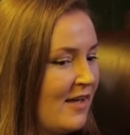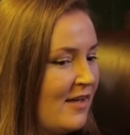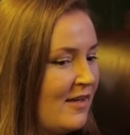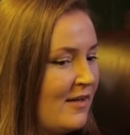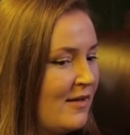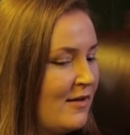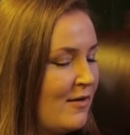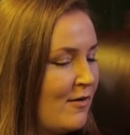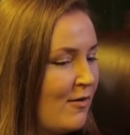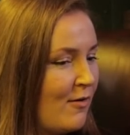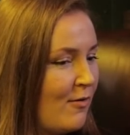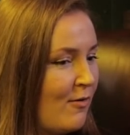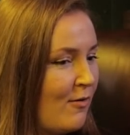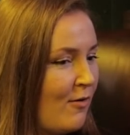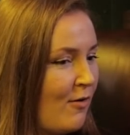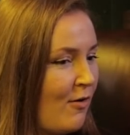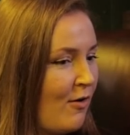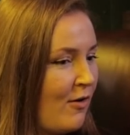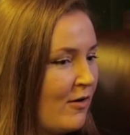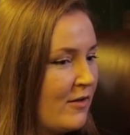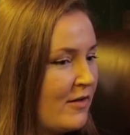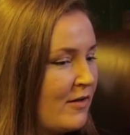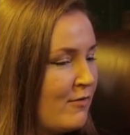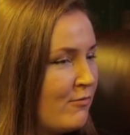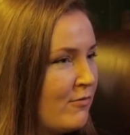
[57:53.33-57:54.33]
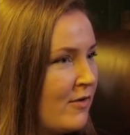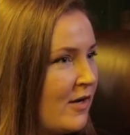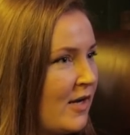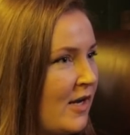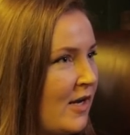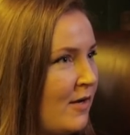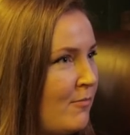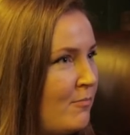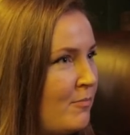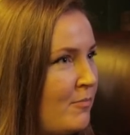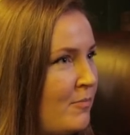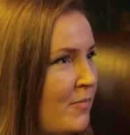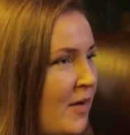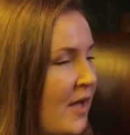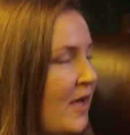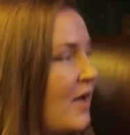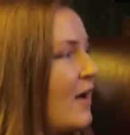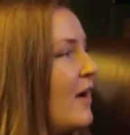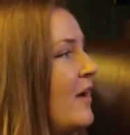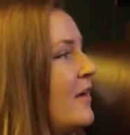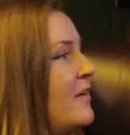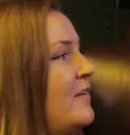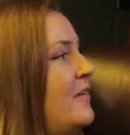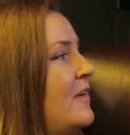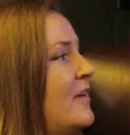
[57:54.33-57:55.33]
you know, all the really
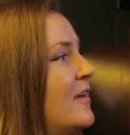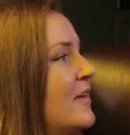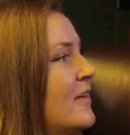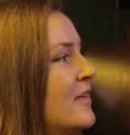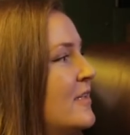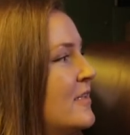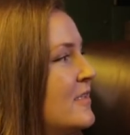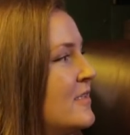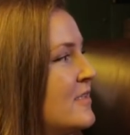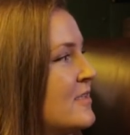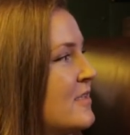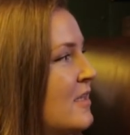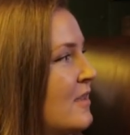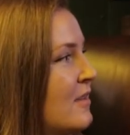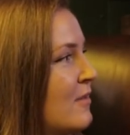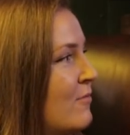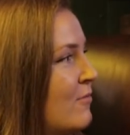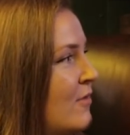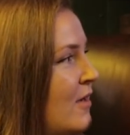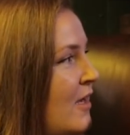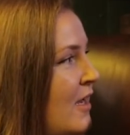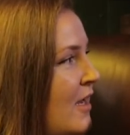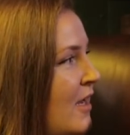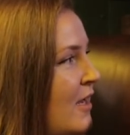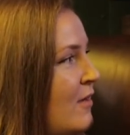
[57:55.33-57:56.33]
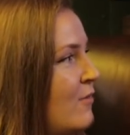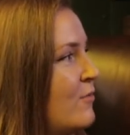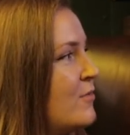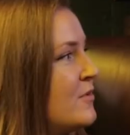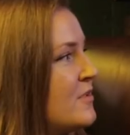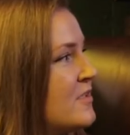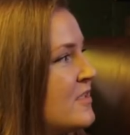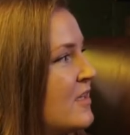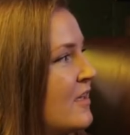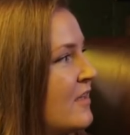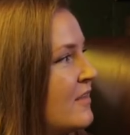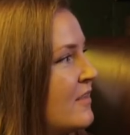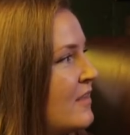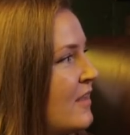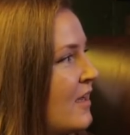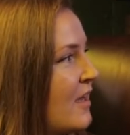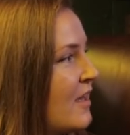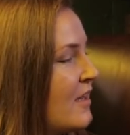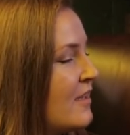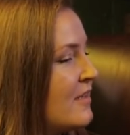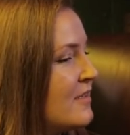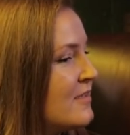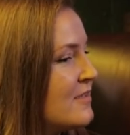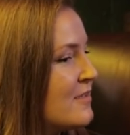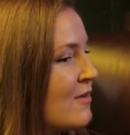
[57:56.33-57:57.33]
big ideas and the really interesting
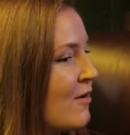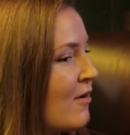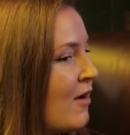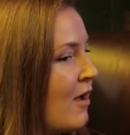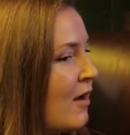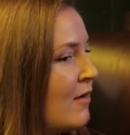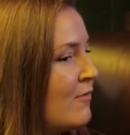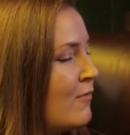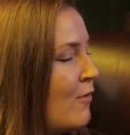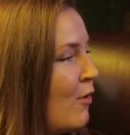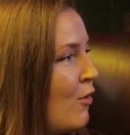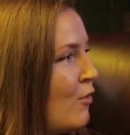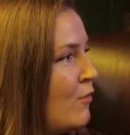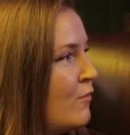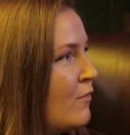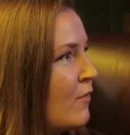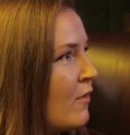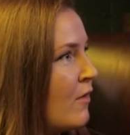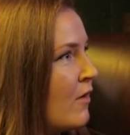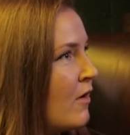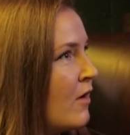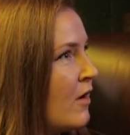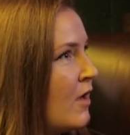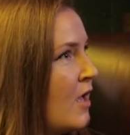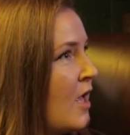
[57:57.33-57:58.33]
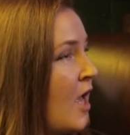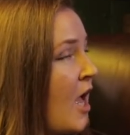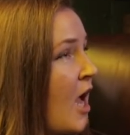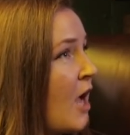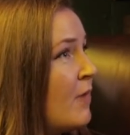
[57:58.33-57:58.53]
things are kind of over.